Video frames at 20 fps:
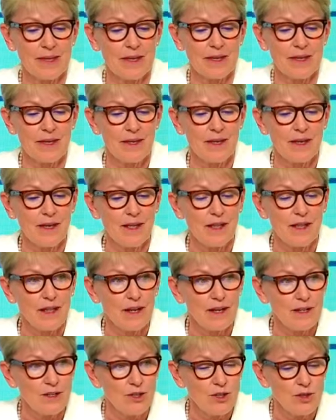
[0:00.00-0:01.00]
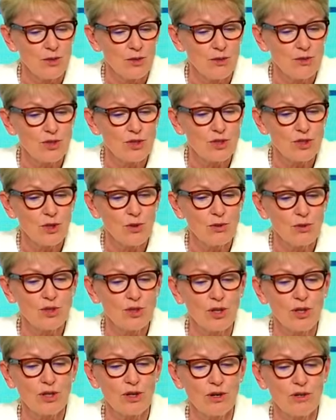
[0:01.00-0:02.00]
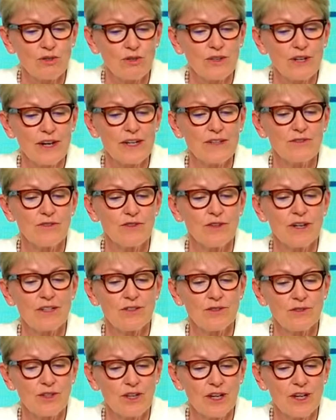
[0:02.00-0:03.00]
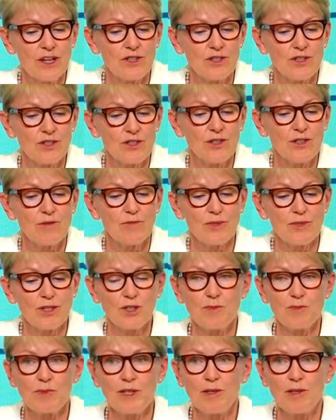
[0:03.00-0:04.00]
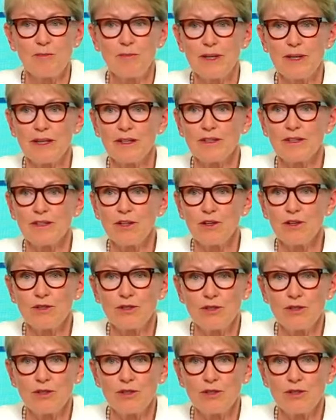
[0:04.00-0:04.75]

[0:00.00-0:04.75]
A new social contract for education must be built on two